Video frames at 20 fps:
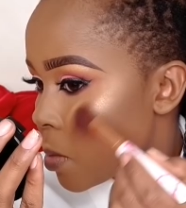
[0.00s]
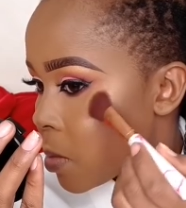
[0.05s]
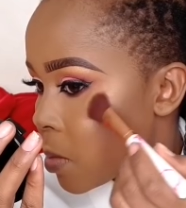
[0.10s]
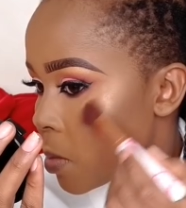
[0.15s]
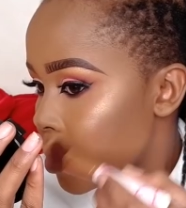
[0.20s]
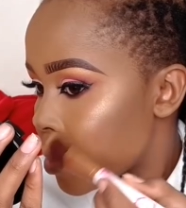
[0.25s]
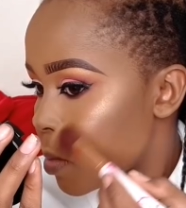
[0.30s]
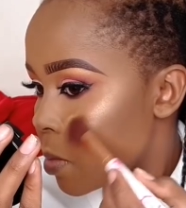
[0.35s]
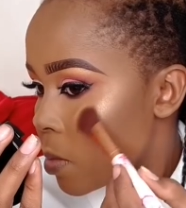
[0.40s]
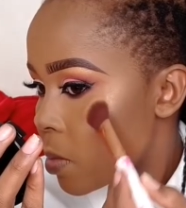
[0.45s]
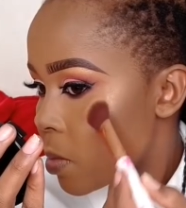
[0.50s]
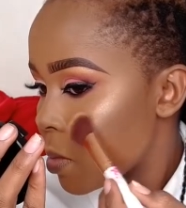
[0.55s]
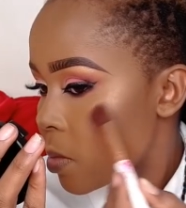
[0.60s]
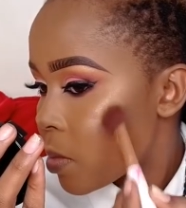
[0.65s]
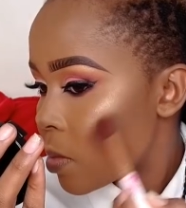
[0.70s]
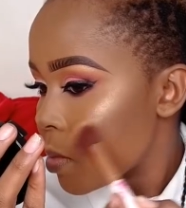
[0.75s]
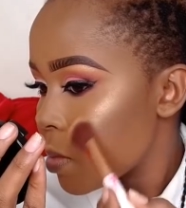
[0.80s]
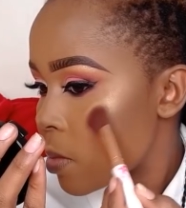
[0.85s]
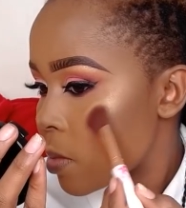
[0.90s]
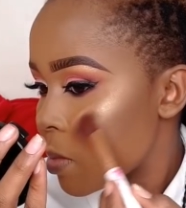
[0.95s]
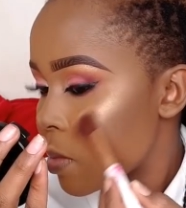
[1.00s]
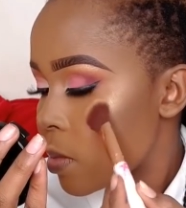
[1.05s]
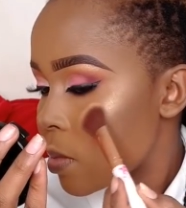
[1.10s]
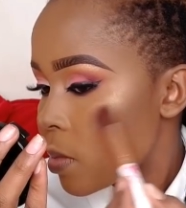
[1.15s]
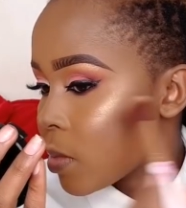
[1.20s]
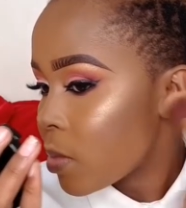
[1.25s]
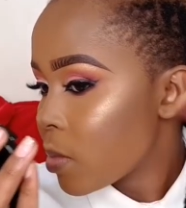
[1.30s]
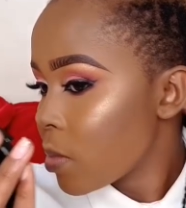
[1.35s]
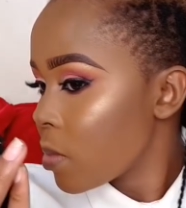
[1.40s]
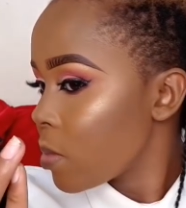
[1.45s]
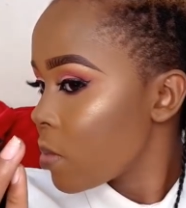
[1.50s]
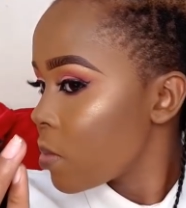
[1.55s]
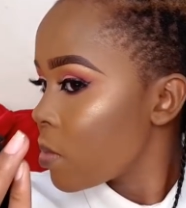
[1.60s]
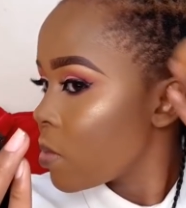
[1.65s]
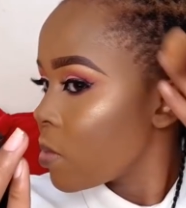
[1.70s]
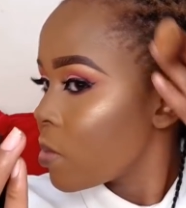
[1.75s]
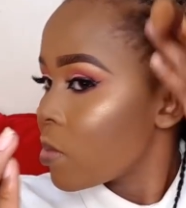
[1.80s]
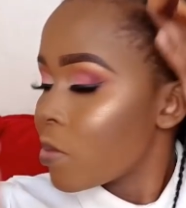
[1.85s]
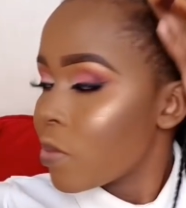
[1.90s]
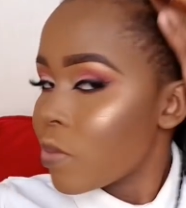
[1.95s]

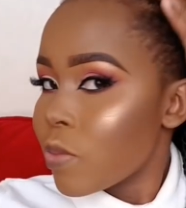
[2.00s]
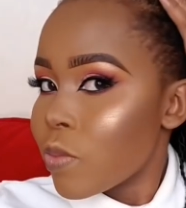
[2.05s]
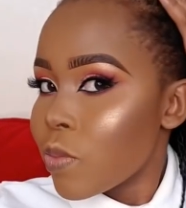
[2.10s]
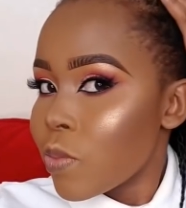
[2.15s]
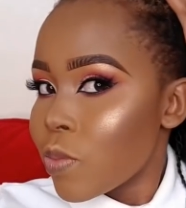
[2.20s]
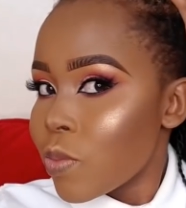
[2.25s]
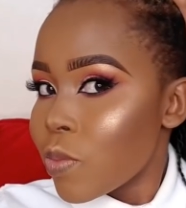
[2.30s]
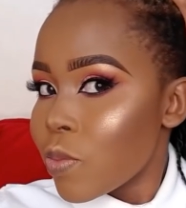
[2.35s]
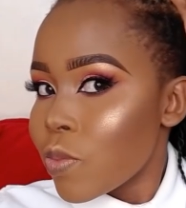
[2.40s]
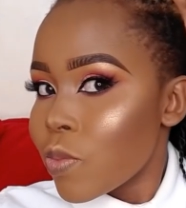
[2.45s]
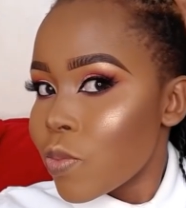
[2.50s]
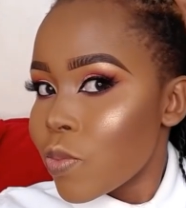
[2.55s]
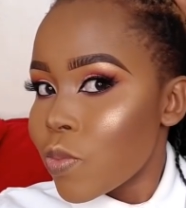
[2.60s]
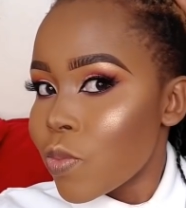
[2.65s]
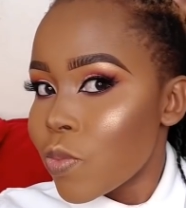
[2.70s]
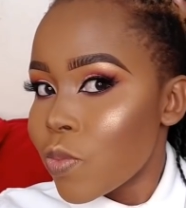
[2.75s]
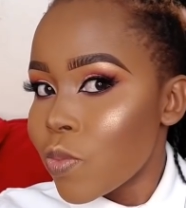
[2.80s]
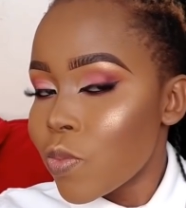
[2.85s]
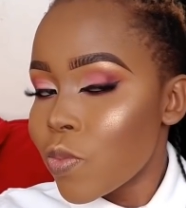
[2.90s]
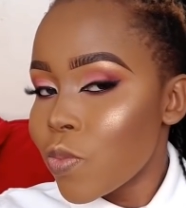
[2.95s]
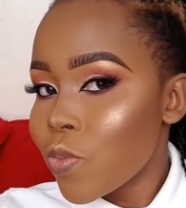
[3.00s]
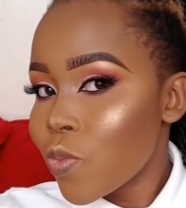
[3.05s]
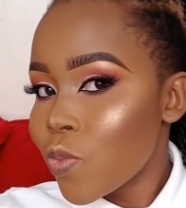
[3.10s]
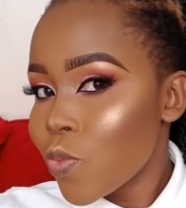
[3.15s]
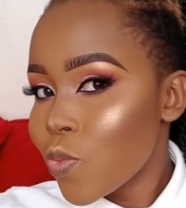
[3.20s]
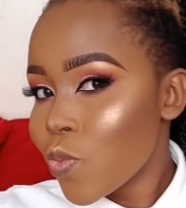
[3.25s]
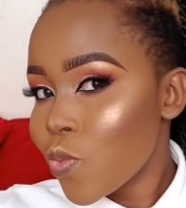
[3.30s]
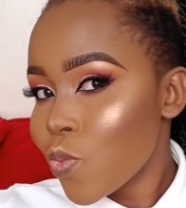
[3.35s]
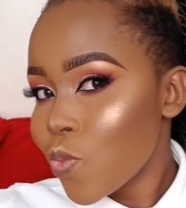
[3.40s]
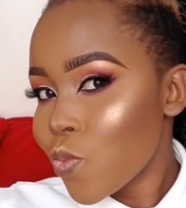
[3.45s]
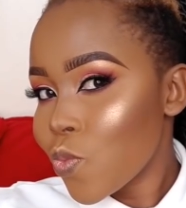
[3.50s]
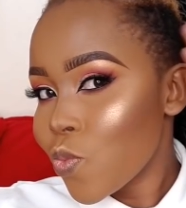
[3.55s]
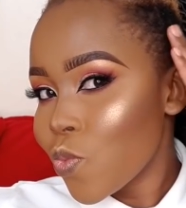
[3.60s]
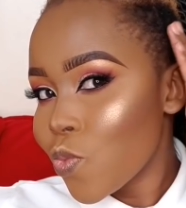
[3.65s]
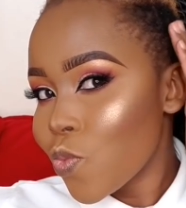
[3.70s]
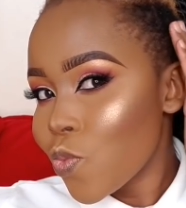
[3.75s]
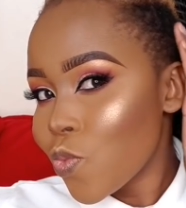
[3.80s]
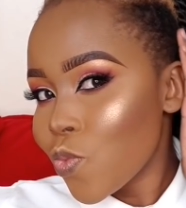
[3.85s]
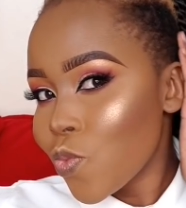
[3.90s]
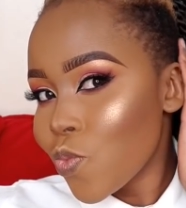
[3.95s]

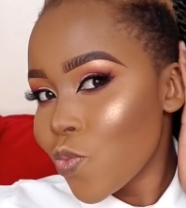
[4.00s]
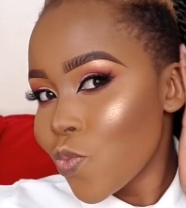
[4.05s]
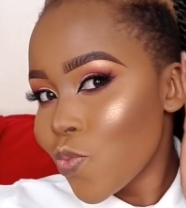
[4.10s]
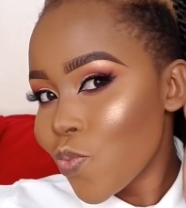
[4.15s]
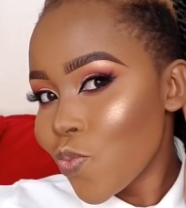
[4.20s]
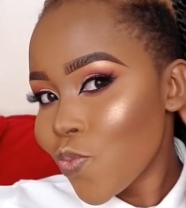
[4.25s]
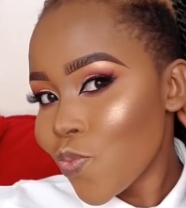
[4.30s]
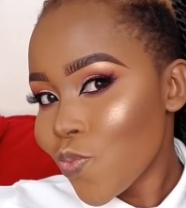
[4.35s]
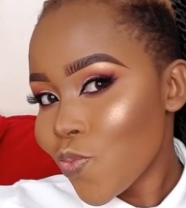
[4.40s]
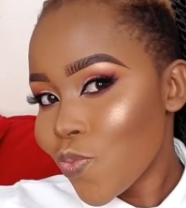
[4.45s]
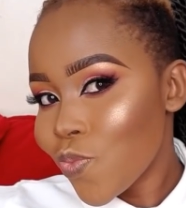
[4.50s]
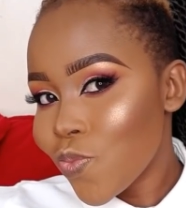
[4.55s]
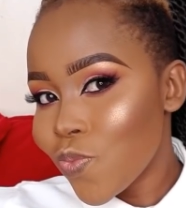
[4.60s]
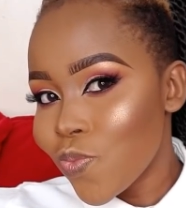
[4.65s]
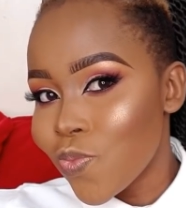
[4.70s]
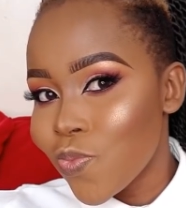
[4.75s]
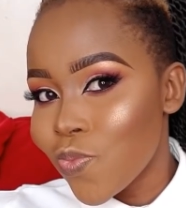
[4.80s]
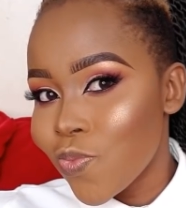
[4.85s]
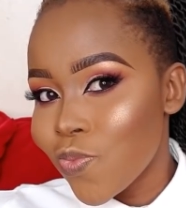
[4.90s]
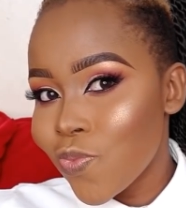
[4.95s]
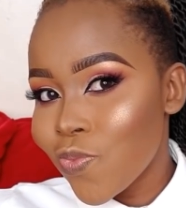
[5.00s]
[no speech]